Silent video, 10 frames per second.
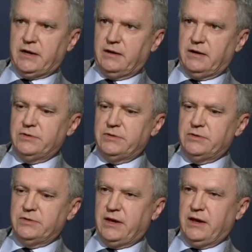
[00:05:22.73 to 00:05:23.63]
back and
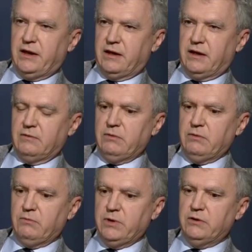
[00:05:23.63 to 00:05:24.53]
understand,
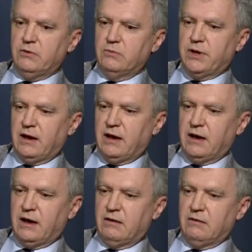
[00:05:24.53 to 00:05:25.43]
we don't
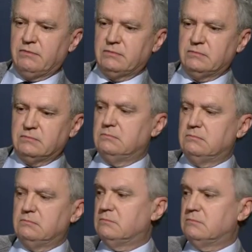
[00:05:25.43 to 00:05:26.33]
have,
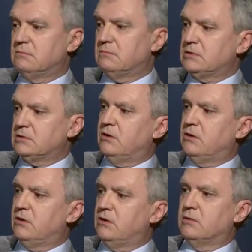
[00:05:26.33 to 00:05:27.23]
what
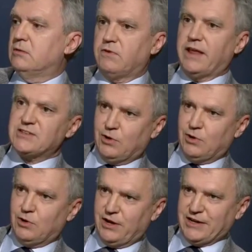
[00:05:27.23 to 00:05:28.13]
shall we call them,
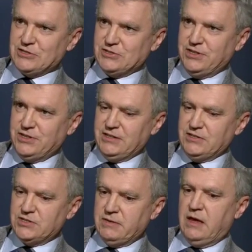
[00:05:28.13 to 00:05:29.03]
flexible election
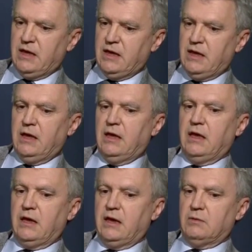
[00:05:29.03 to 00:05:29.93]
dates
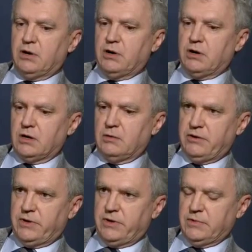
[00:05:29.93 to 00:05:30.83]
in
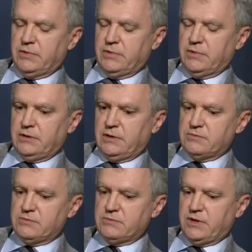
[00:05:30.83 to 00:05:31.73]
parliamentary government,
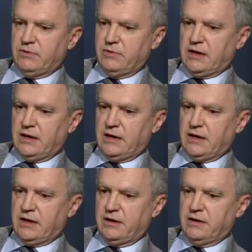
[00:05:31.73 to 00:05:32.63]
as we have it in
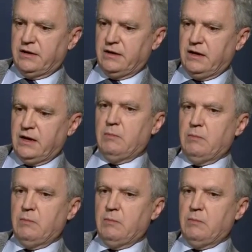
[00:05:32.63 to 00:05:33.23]
Canada,